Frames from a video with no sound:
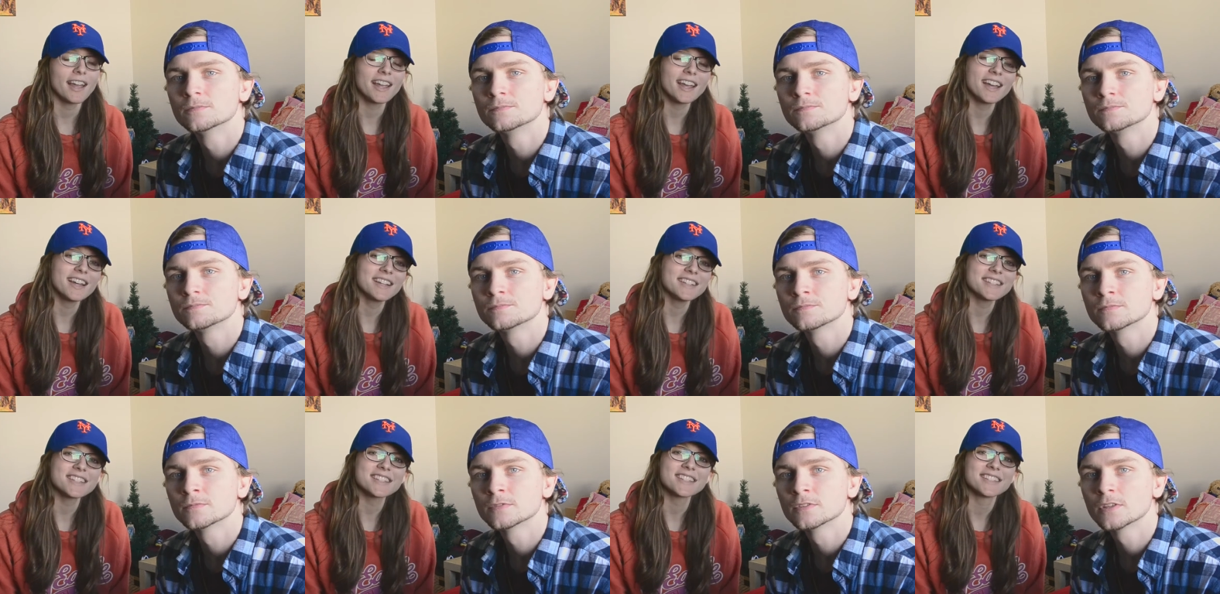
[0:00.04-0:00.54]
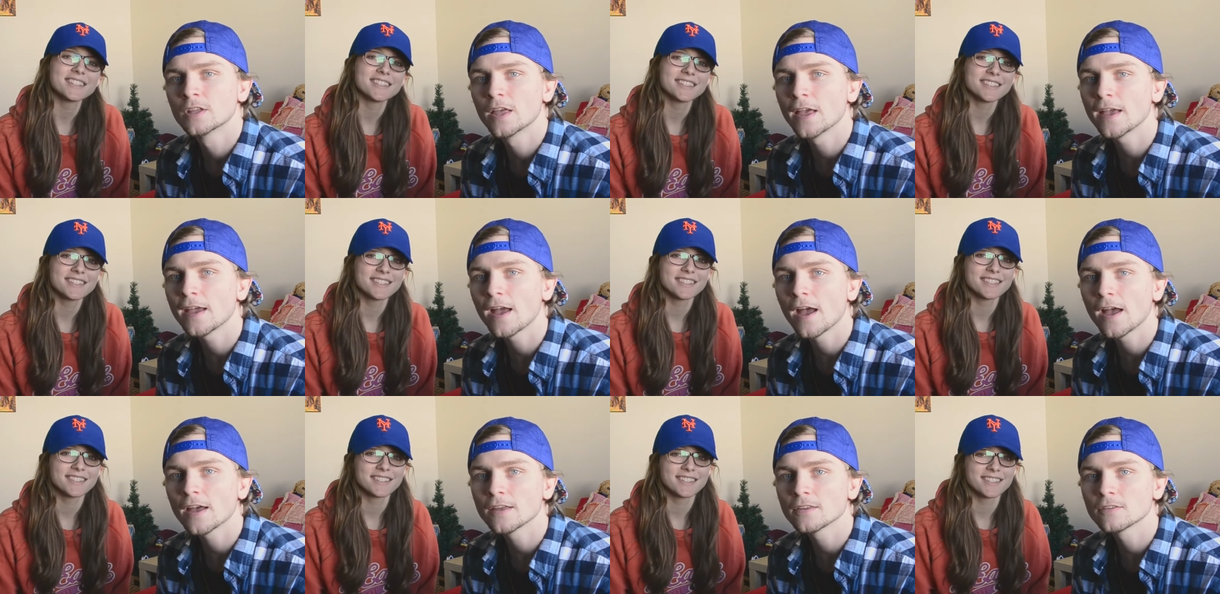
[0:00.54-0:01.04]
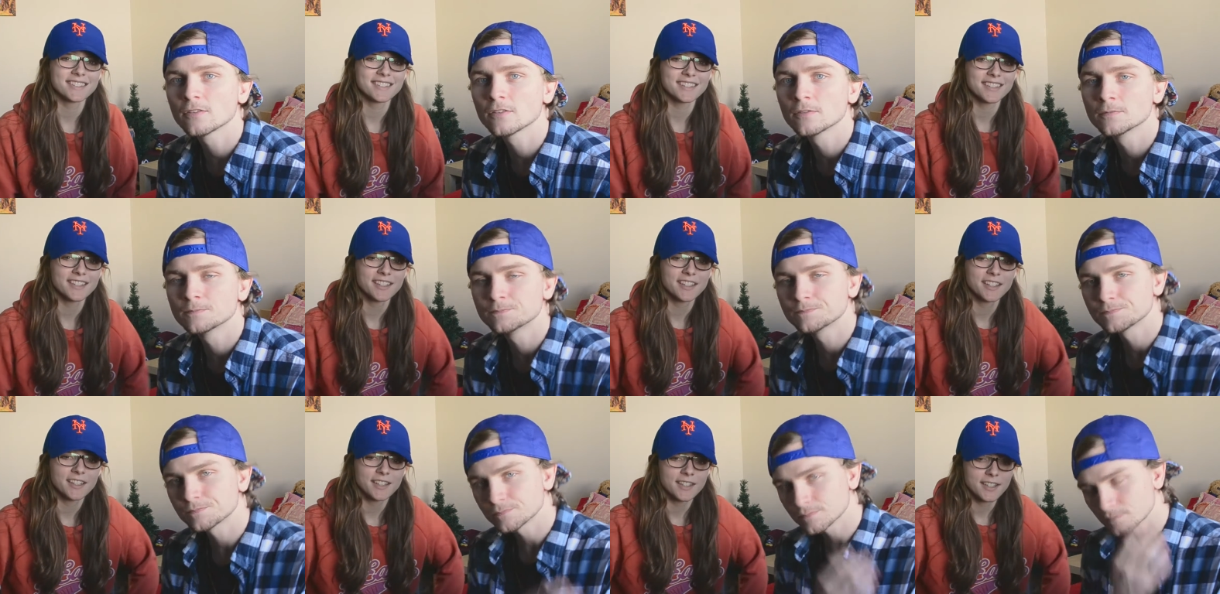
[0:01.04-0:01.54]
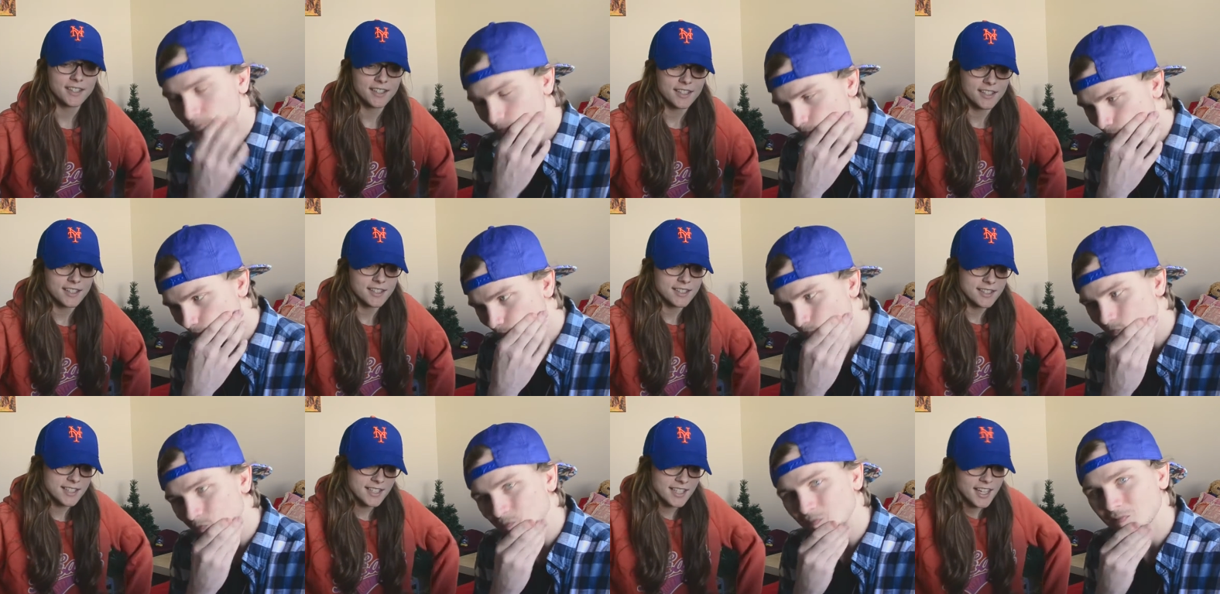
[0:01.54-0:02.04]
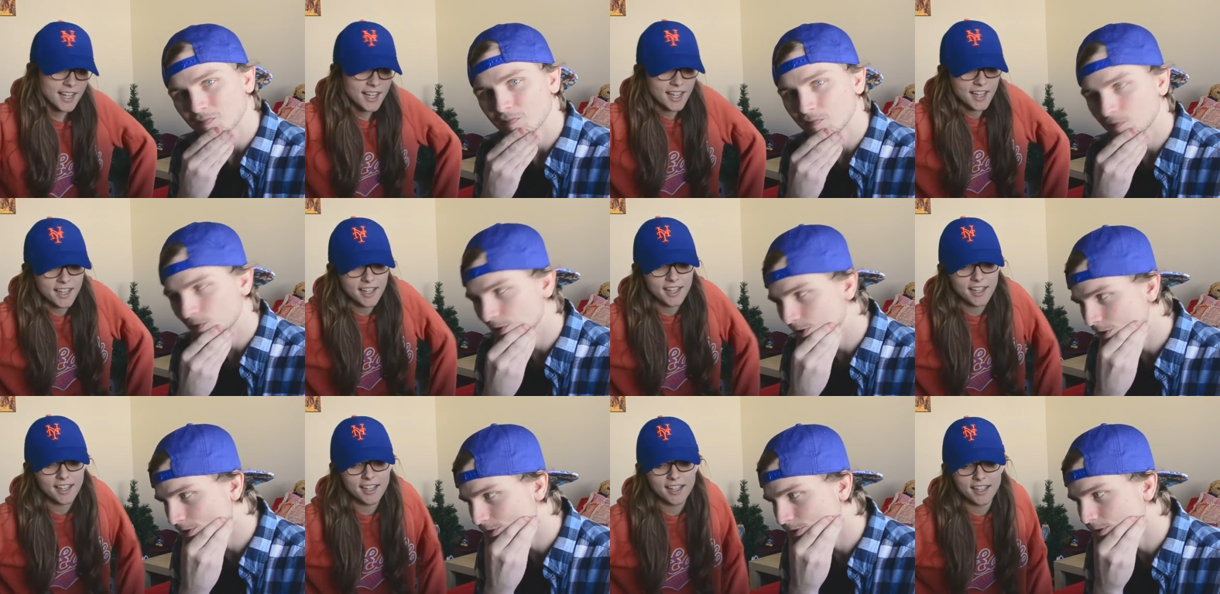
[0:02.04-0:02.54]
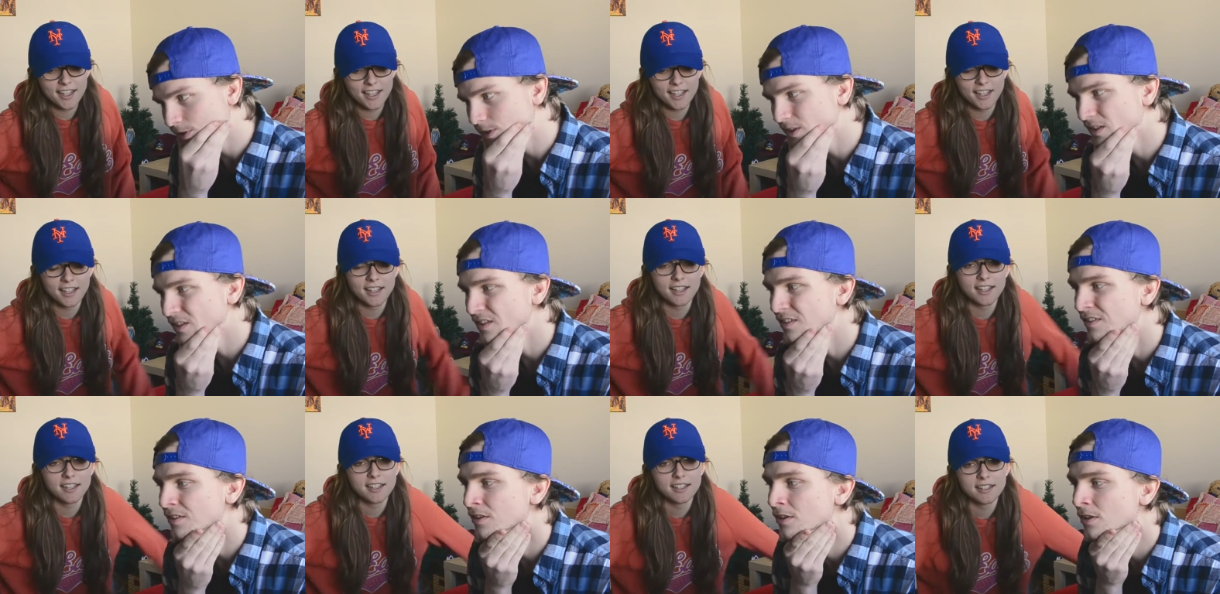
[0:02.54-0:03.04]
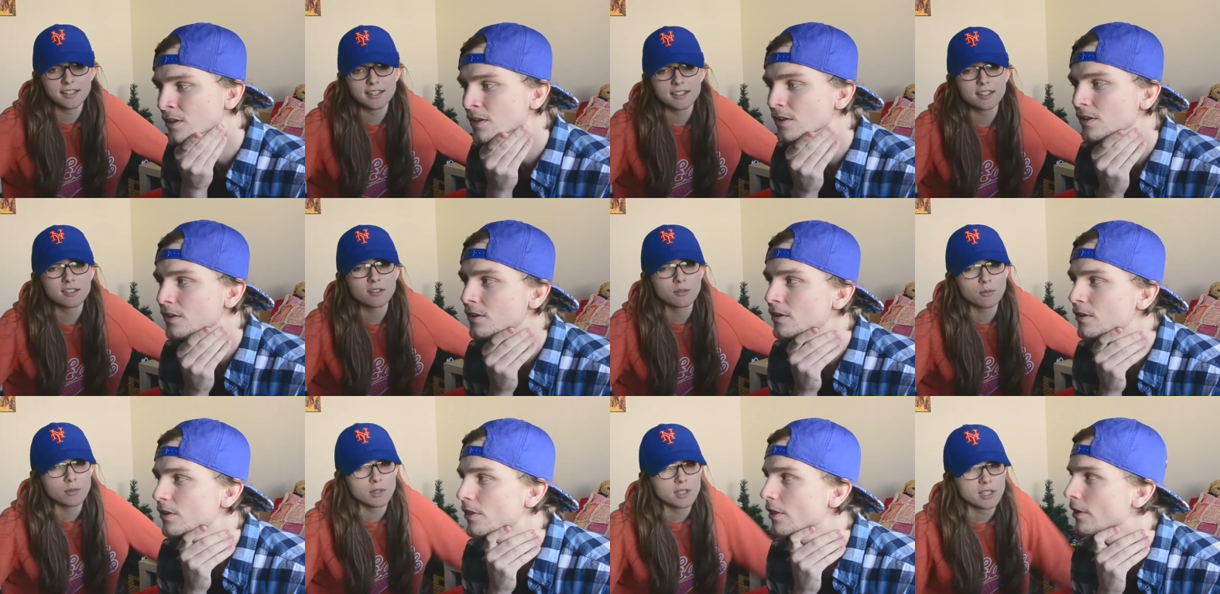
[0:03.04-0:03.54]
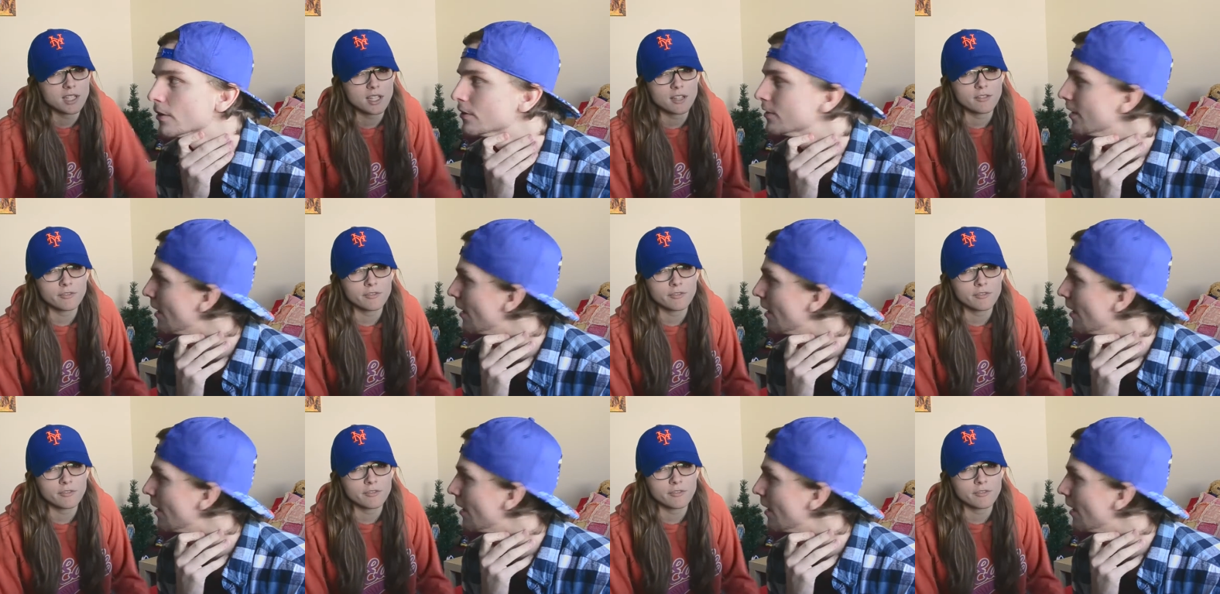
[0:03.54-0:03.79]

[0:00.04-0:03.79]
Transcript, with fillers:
Speaker 1: Hi guys. Hey guys. Today is what the day?